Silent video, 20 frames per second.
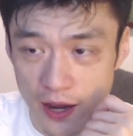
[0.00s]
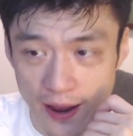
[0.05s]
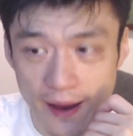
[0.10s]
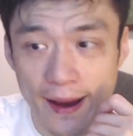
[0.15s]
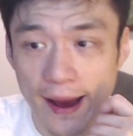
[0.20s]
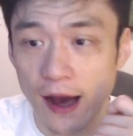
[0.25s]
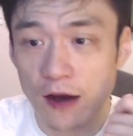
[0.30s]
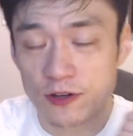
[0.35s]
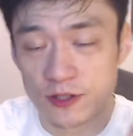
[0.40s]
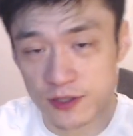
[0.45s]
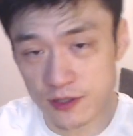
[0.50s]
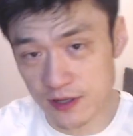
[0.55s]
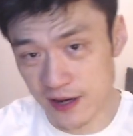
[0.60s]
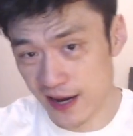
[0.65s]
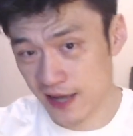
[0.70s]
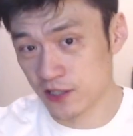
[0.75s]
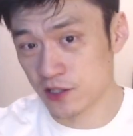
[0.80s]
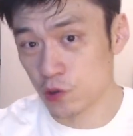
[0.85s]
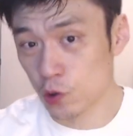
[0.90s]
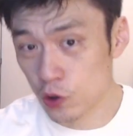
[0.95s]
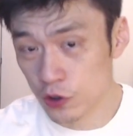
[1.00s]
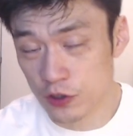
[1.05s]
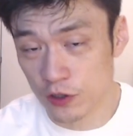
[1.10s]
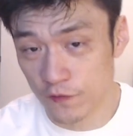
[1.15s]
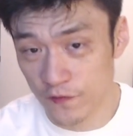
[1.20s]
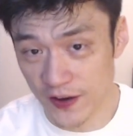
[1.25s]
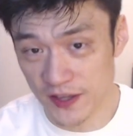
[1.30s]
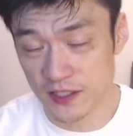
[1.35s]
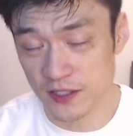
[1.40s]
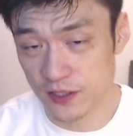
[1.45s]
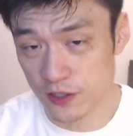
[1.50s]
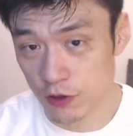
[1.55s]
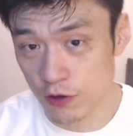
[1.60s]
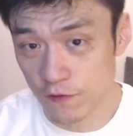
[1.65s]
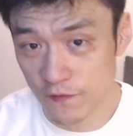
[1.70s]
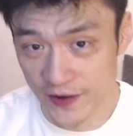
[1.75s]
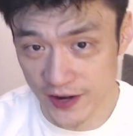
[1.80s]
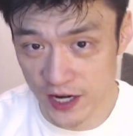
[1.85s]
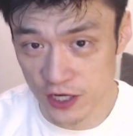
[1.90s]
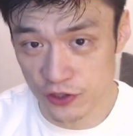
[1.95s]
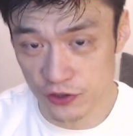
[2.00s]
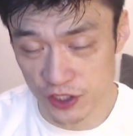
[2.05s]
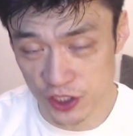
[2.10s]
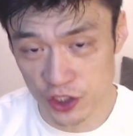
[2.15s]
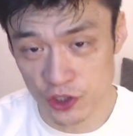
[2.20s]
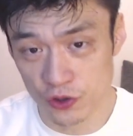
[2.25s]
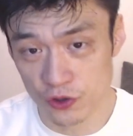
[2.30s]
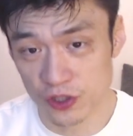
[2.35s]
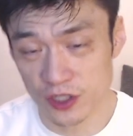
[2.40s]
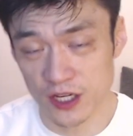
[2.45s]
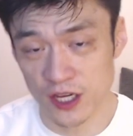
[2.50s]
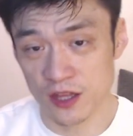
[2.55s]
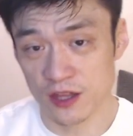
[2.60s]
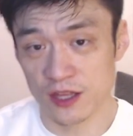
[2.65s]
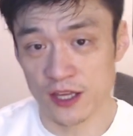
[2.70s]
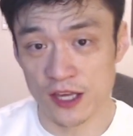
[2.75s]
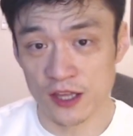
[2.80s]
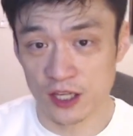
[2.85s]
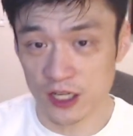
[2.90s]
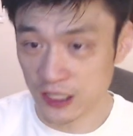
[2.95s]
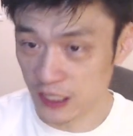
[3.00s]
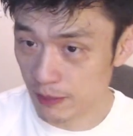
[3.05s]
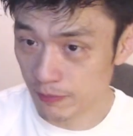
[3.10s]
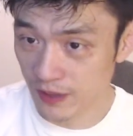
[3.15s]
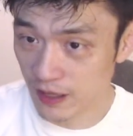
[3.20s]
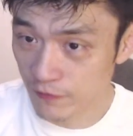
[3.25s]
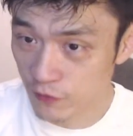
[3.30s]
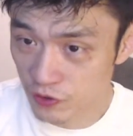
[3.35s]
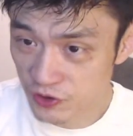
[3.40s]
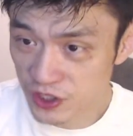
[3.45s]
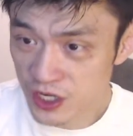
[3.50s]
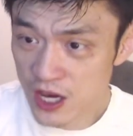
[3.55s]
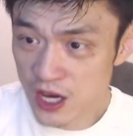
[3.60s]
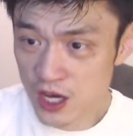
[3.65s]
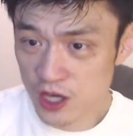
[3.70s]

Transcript: has also facing their own financial issues in the club levels.